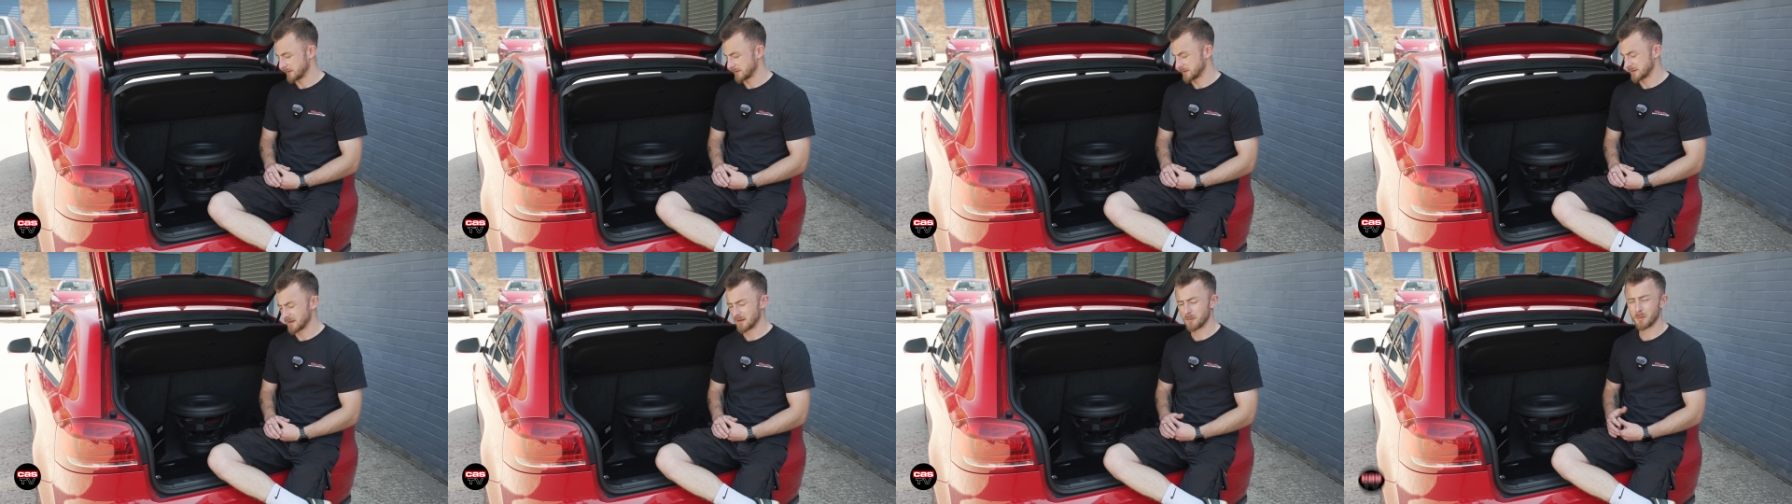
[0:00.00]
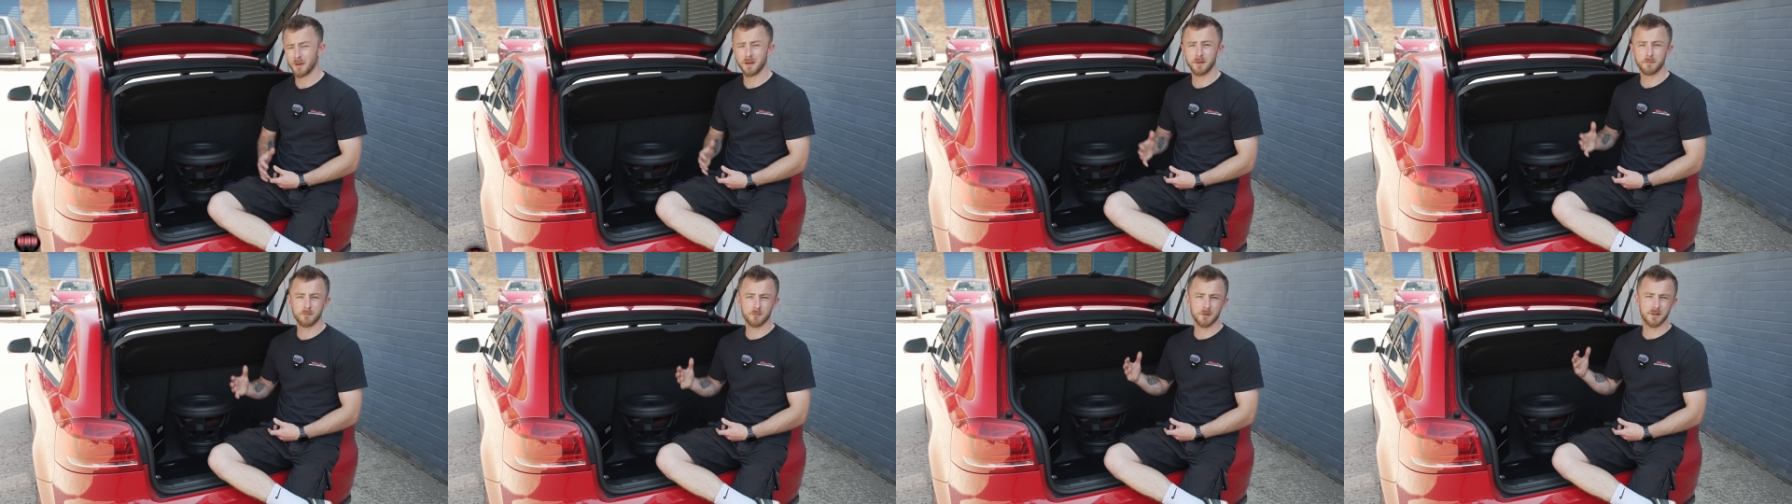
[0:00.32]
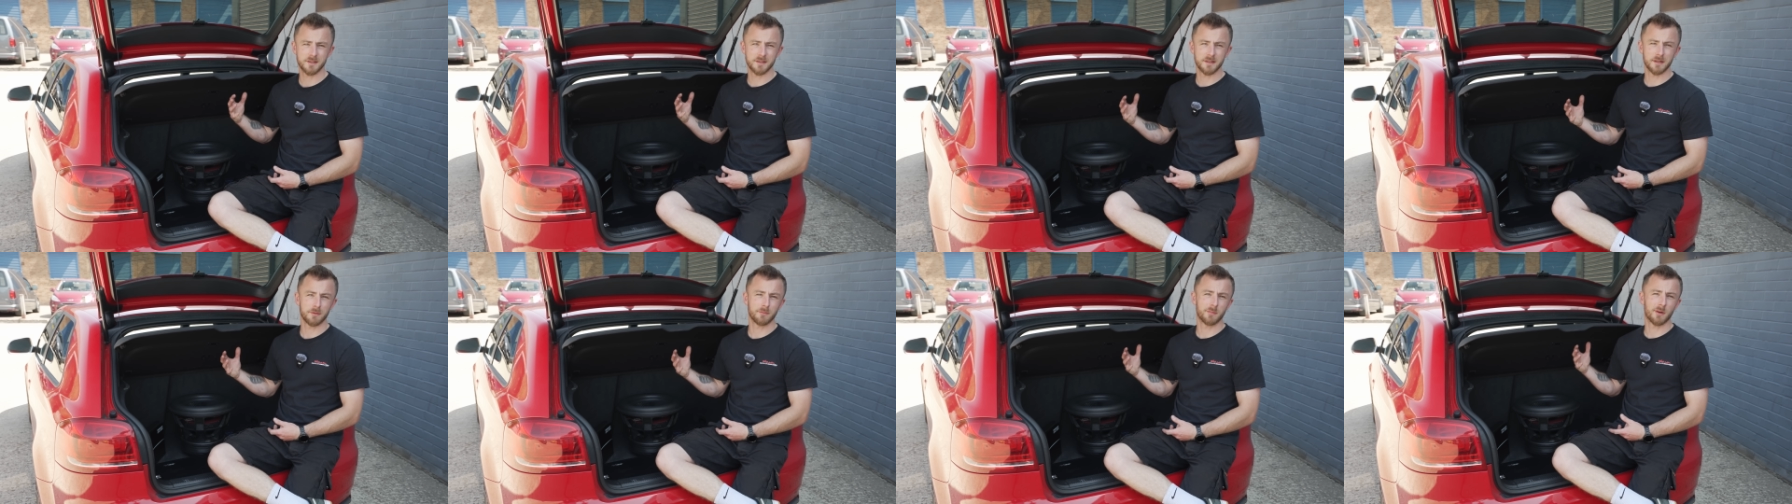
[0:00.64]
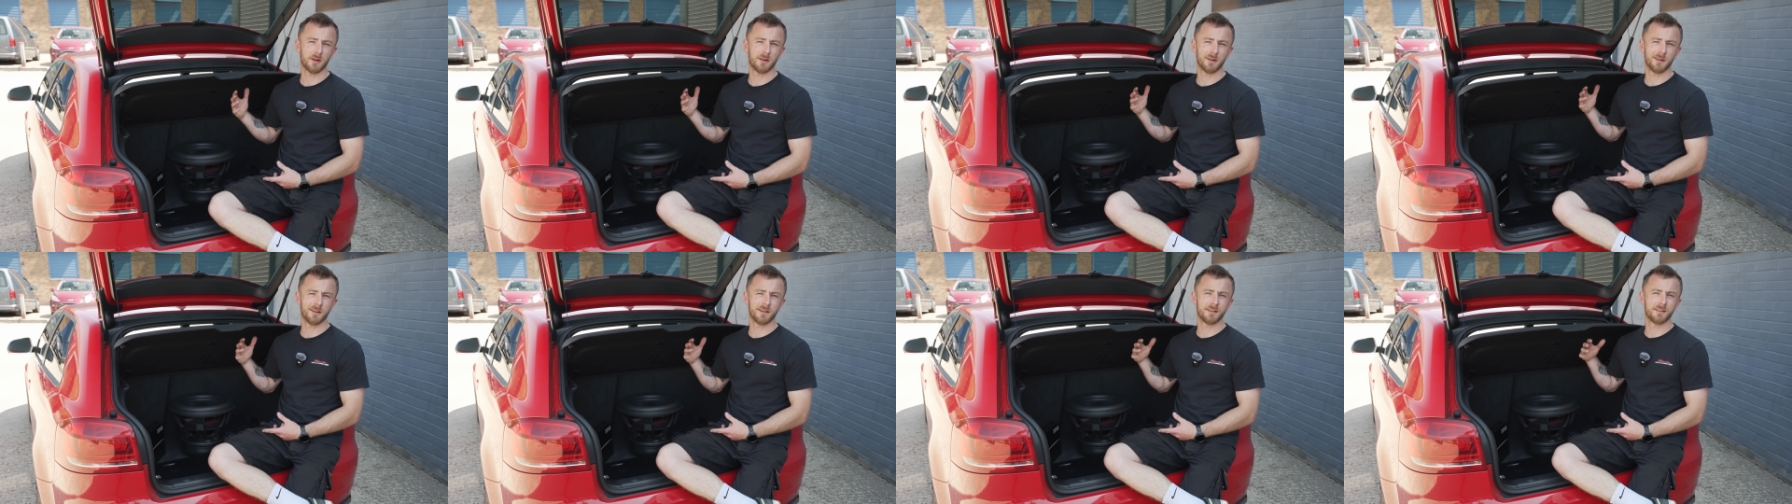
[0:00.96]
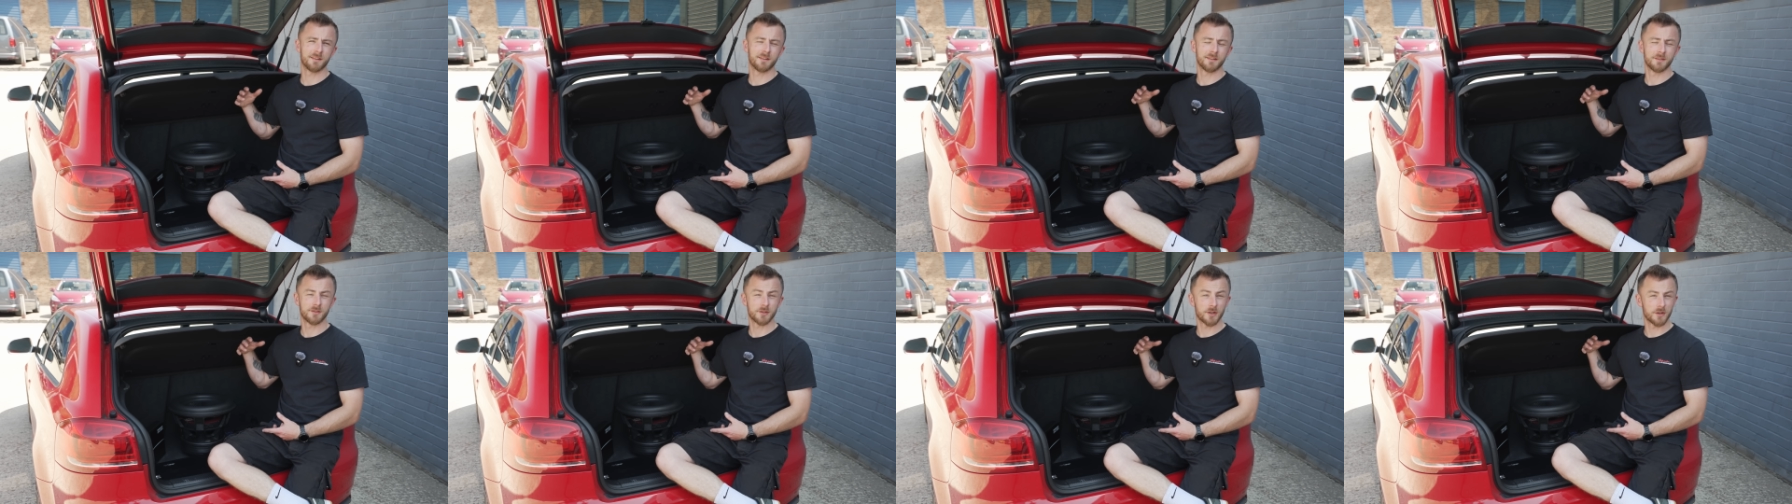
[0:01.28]
So the main reasoning
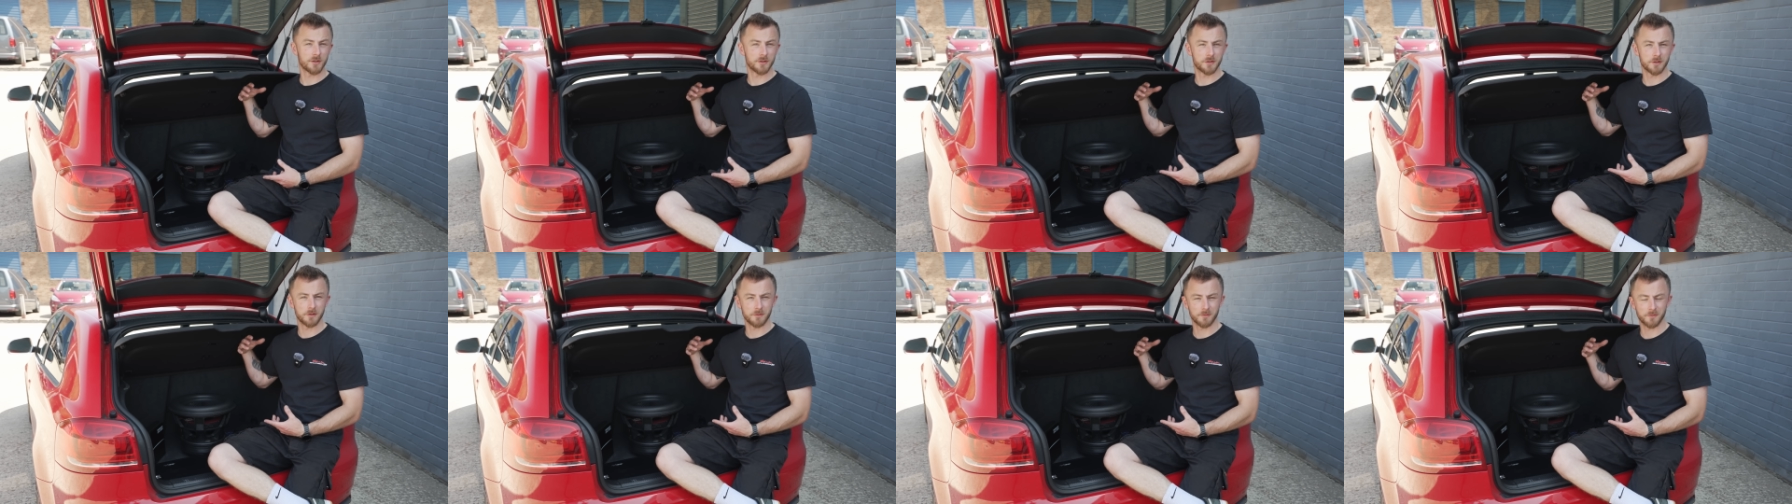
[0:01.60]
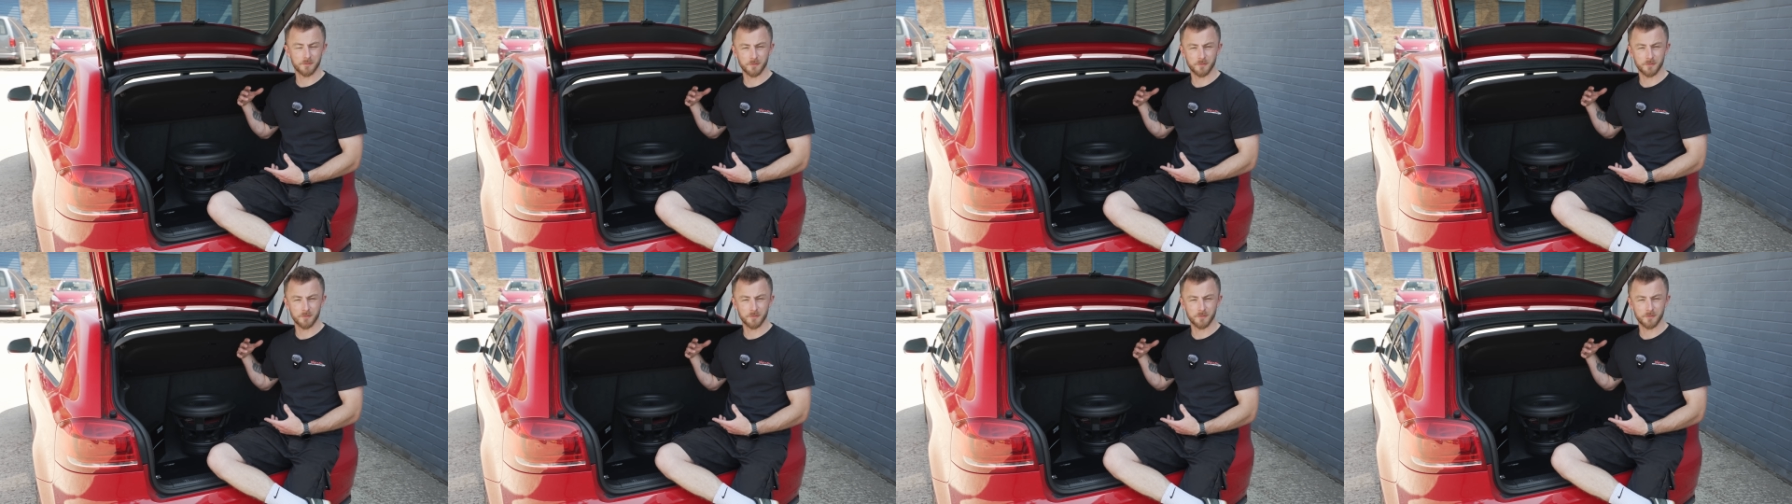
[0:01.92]
behind changing